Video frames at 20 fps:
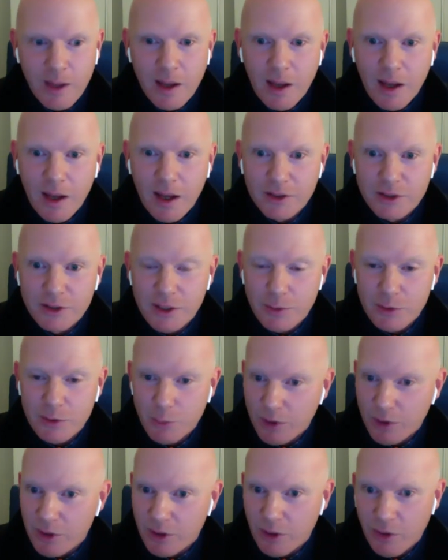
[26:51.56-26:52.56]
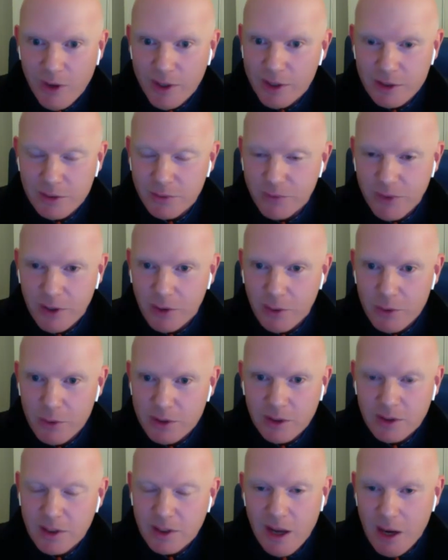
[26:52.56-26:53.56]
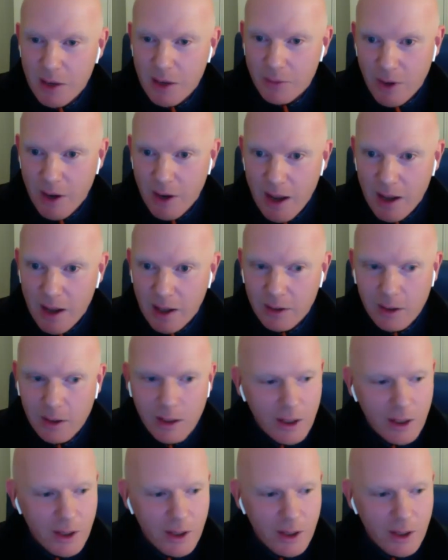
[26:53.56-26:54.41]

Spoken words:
And she was one of the greatest pharaohs that they ever had.